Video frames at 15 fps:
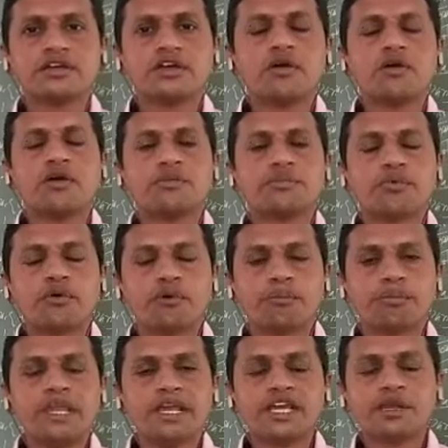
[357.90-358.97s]

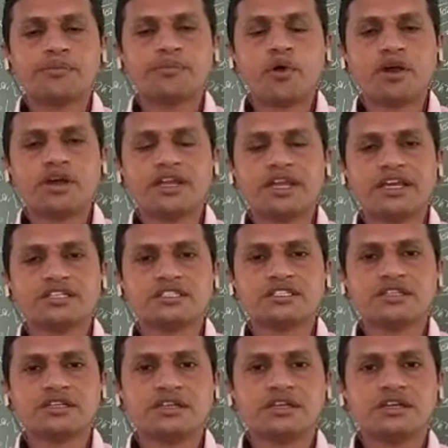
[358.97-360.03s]
or Pilgrim Progress,
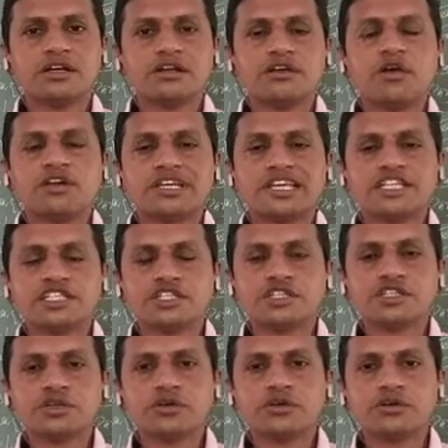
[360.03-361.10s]
Don
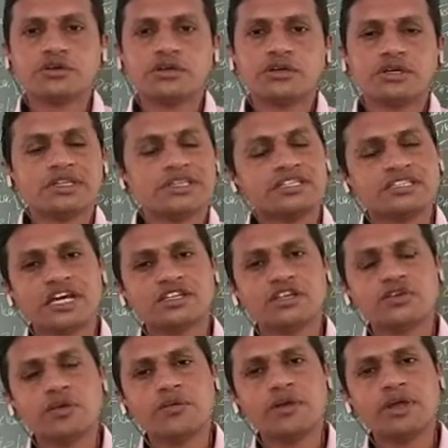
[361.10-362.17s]
Quixote. These are
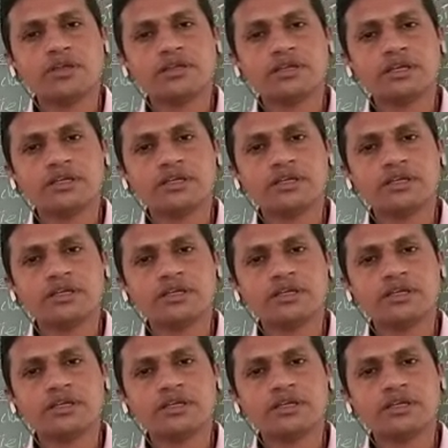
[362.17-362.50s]
the novel.